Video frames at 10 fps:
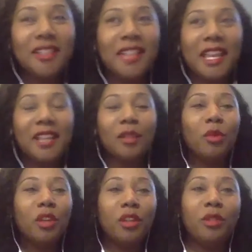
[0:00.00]
And the
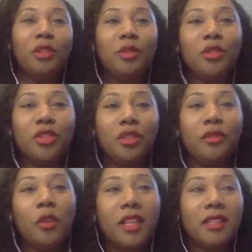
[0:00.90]
more you use your
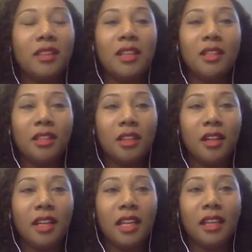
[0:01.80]
voice, the easier
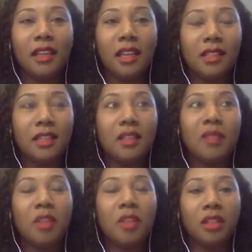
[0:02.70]
it gets. And
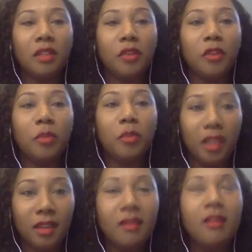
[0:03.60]
especially if you've
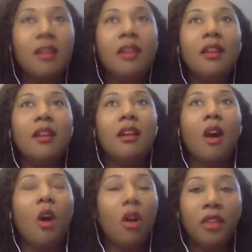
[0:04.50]
been
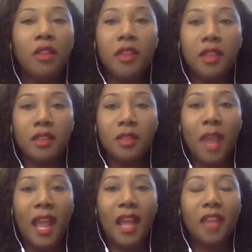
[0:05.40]
on this
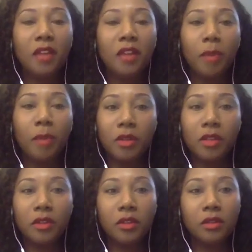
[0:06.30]
path of
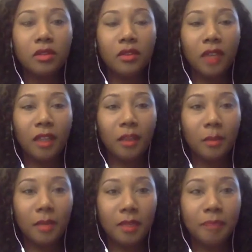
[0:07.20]
personal development,